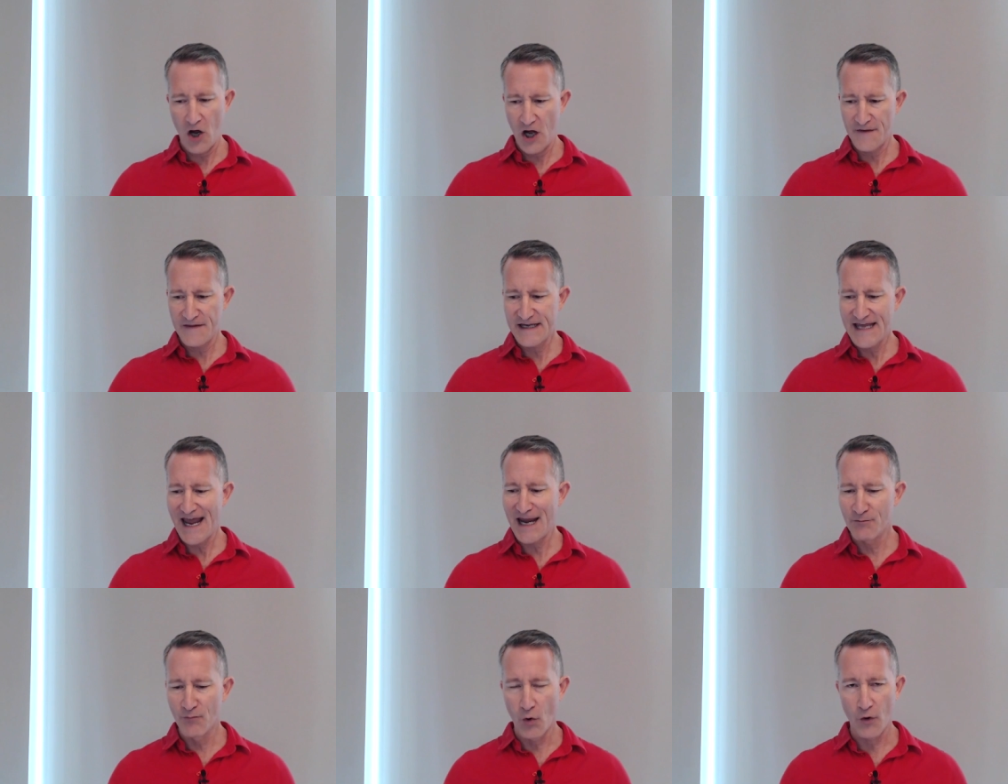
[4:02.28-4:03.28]
on the
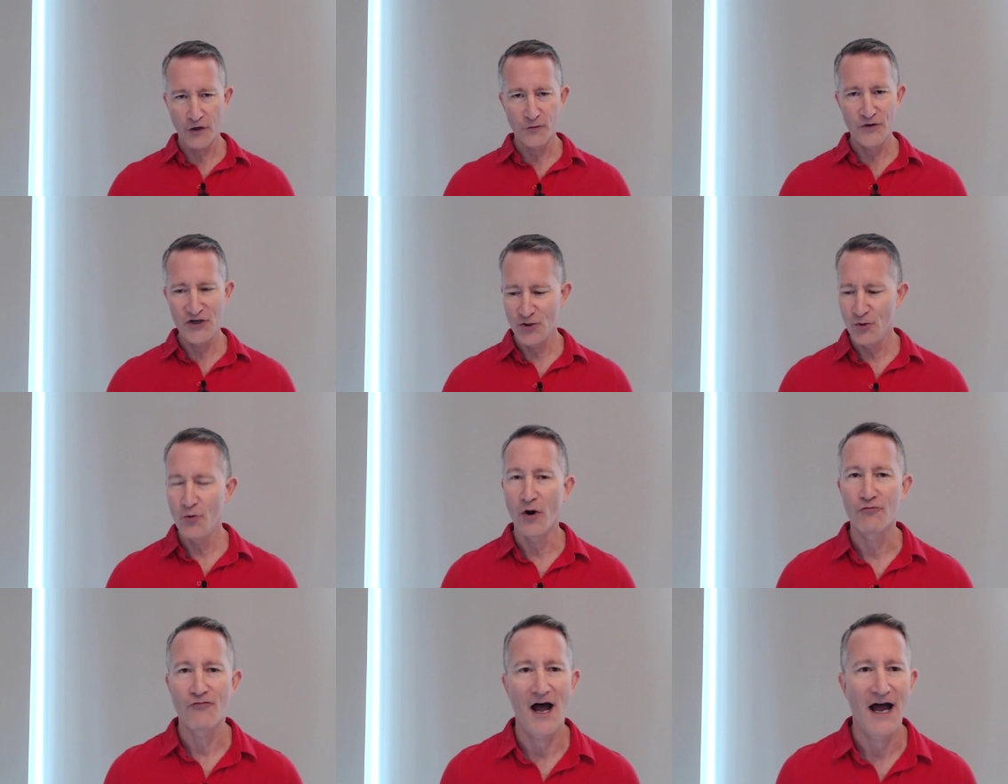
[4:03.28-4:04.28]
game board when you
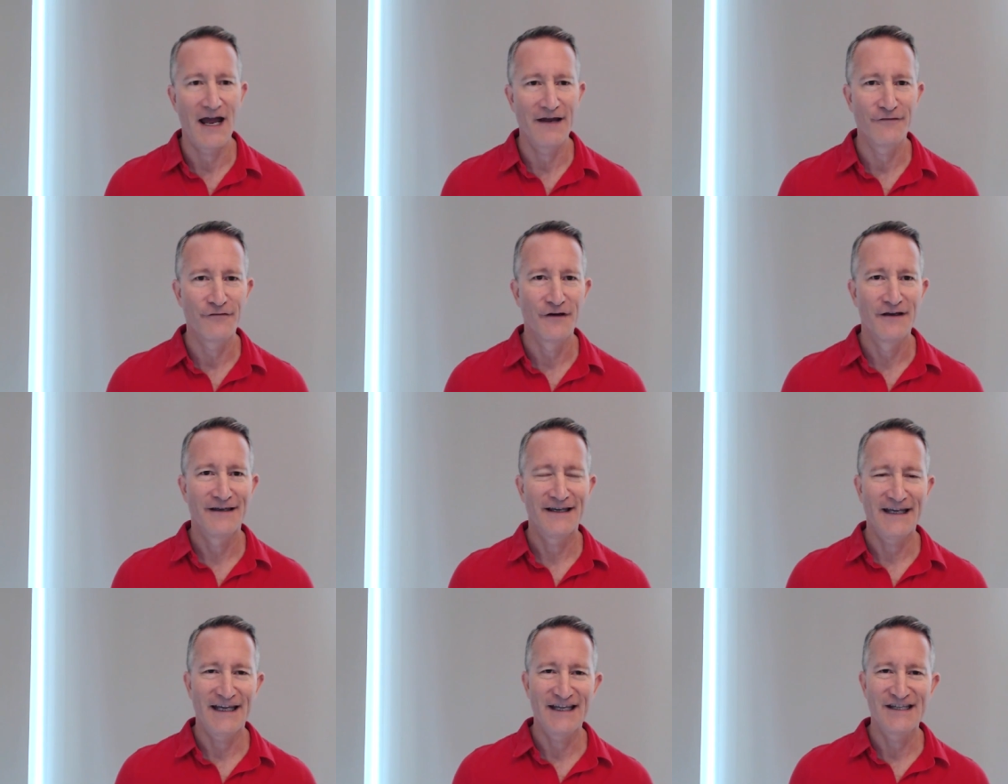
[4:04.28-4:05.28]
arrive
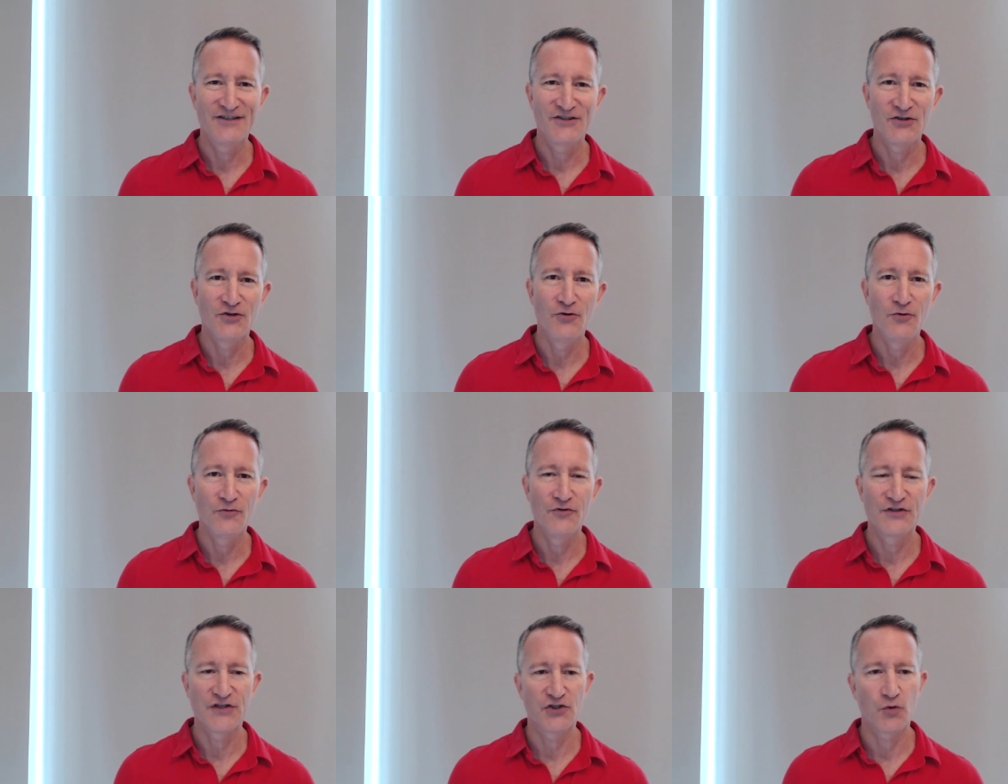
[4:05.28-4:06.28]
into
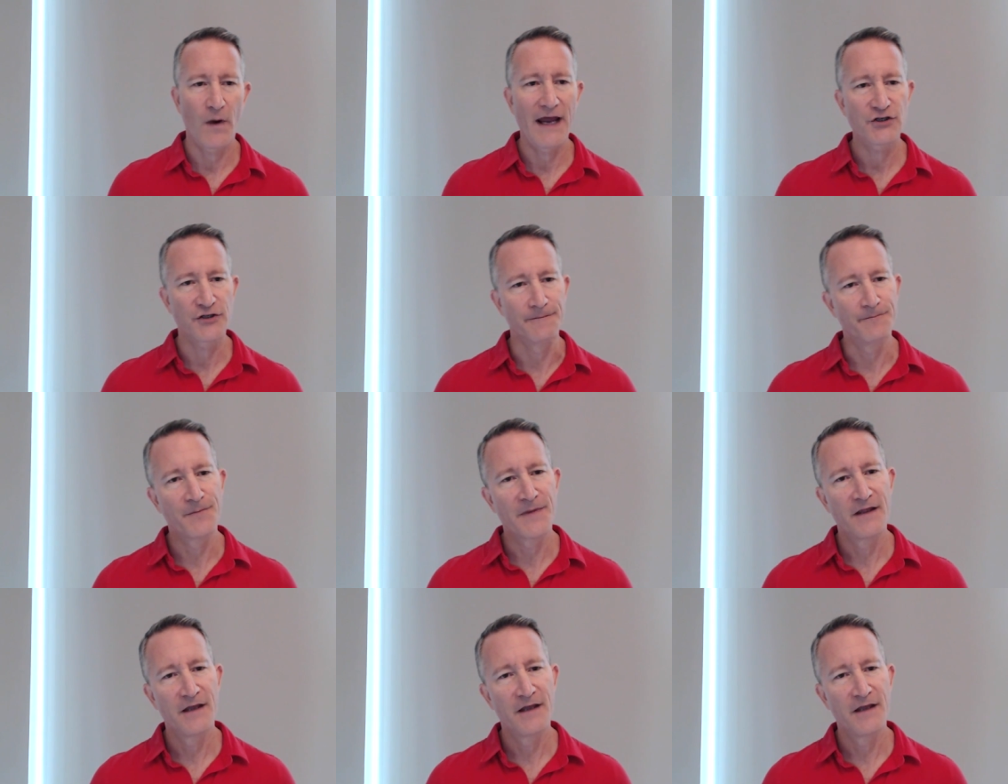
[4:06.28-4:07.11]
the situation.